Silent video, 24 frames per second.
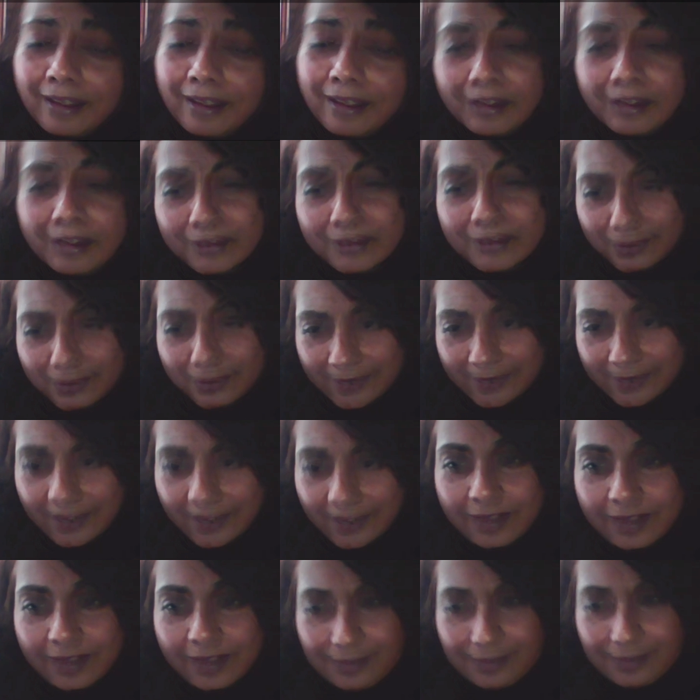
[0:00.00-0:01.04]
So it's
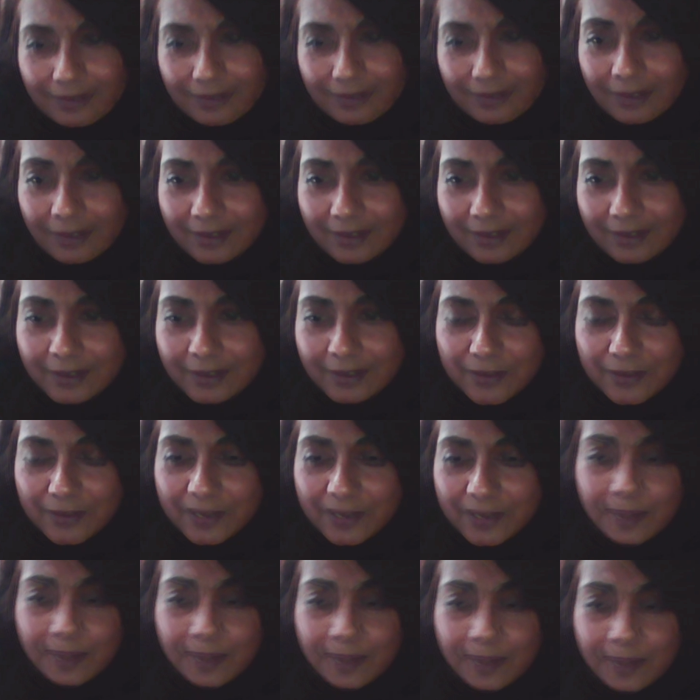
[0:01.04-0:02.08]
like, Excuse me,
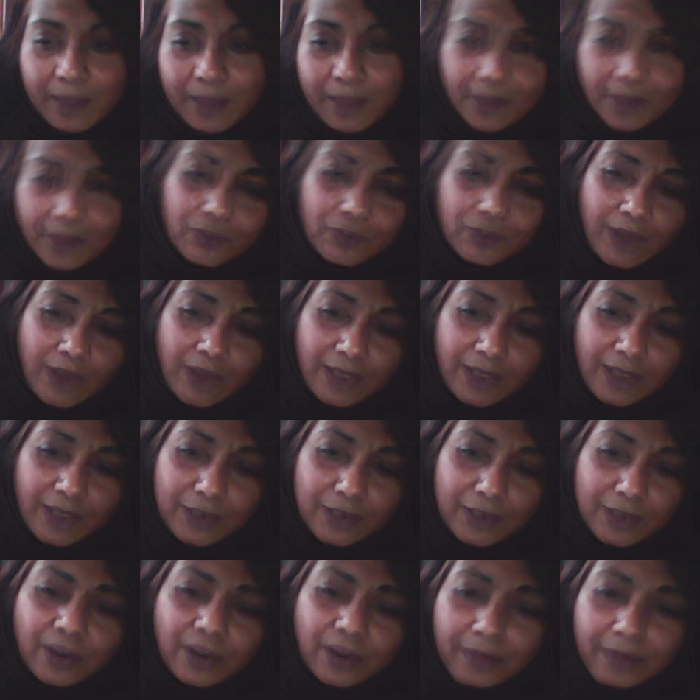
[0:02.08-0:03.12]
am I being tracked
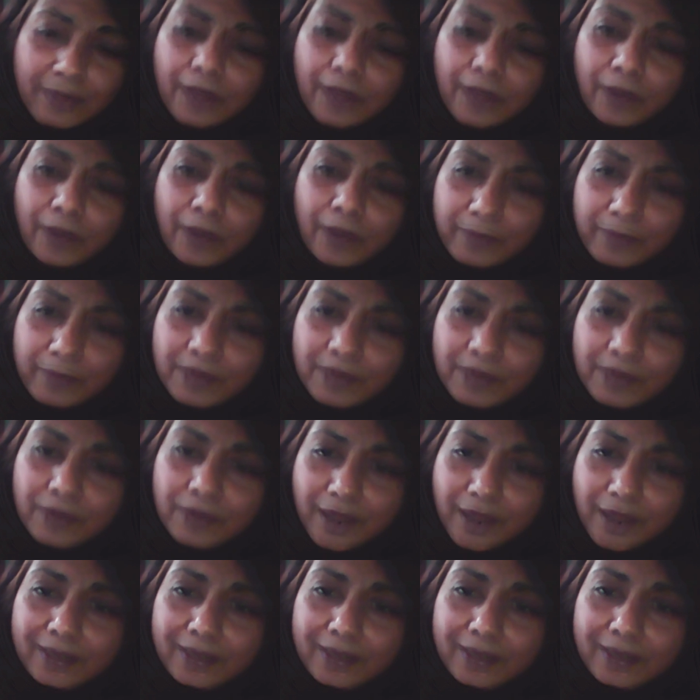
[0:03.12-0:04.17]
or am I not being tracked?
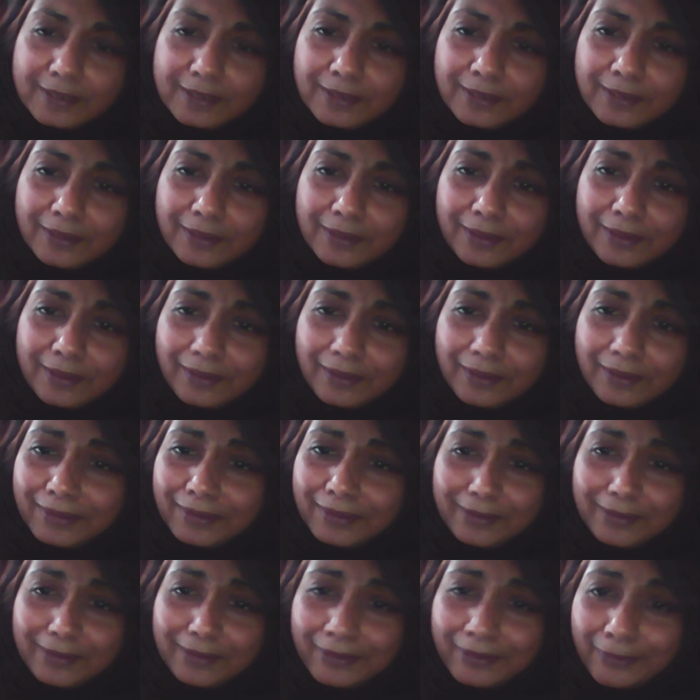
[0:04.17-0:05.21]
Jeez.
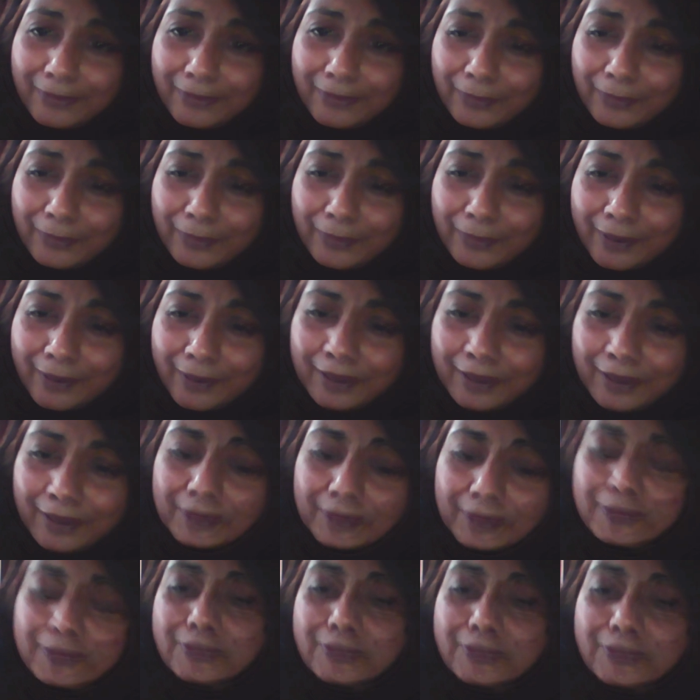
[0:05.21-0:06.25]
You know?
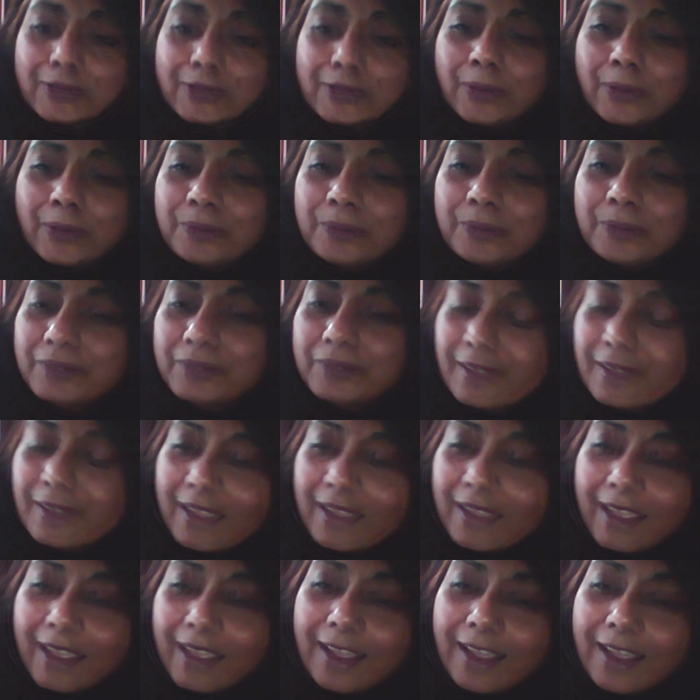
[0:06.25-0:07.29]
So
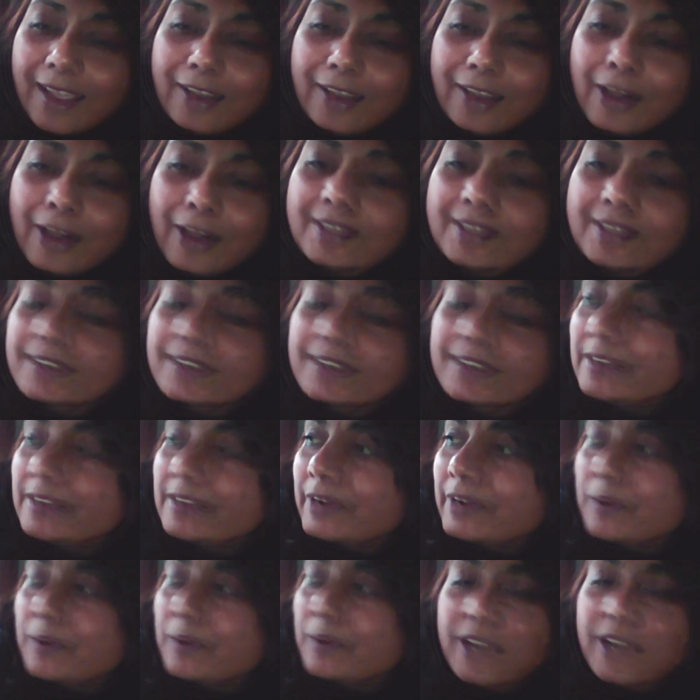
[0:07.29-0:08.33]
constantly
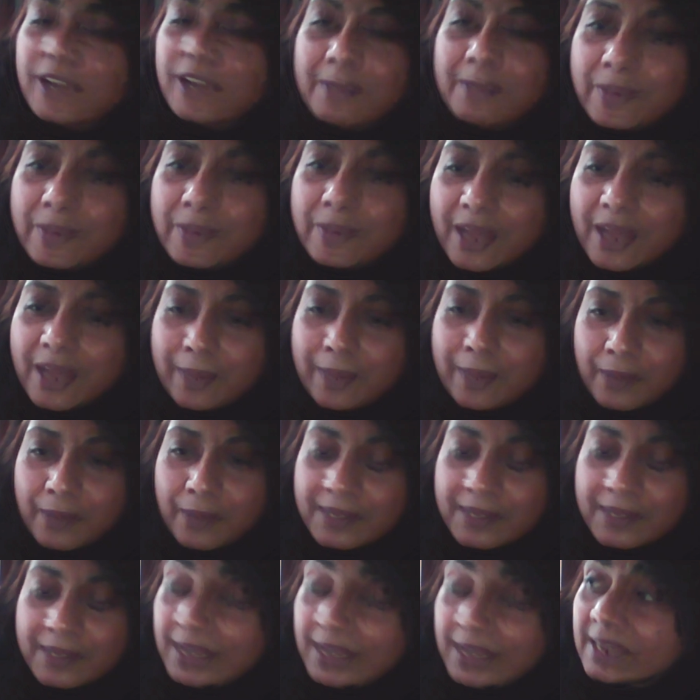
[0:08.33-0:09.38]
recording me when I'm
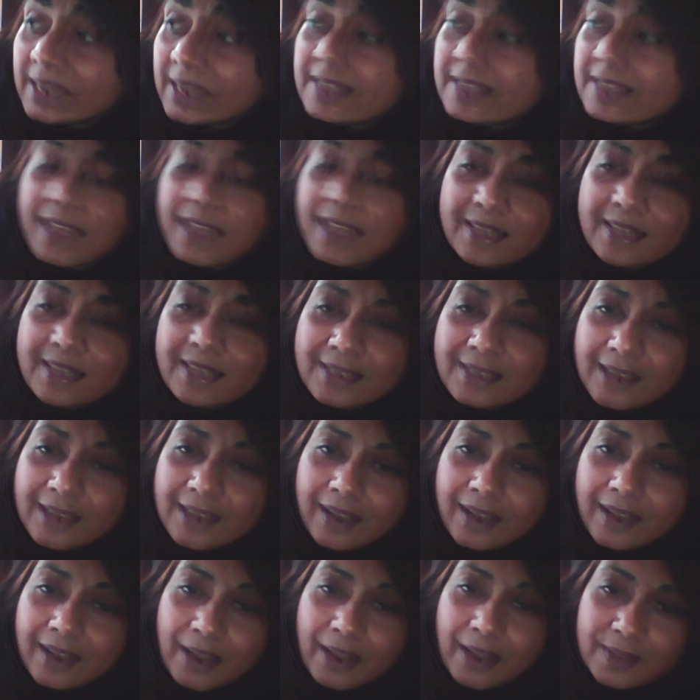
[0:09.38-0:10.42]
outside, and he's had his entire
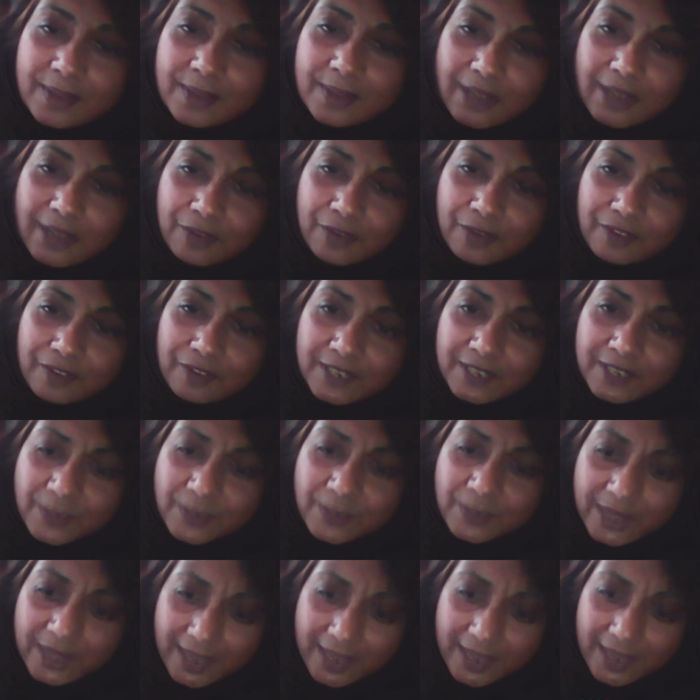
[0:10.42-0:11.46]
house outfitted with
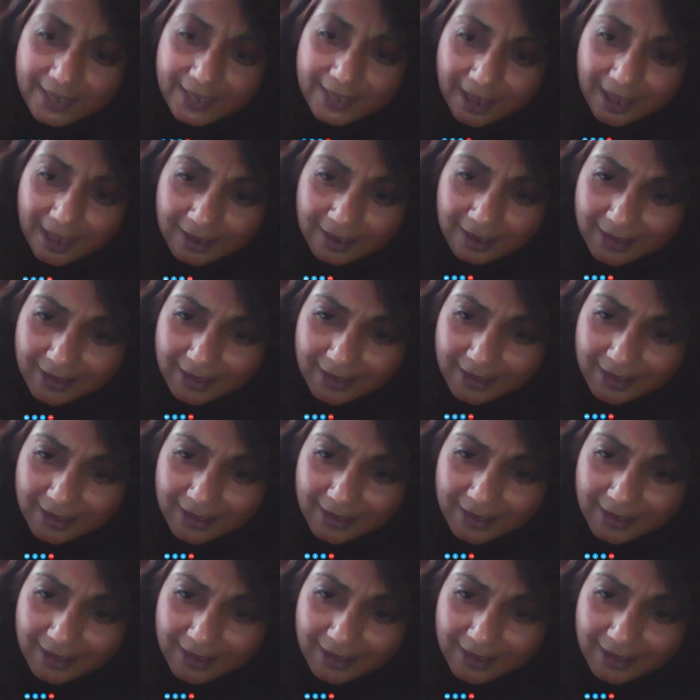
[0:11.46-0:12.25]
antennas,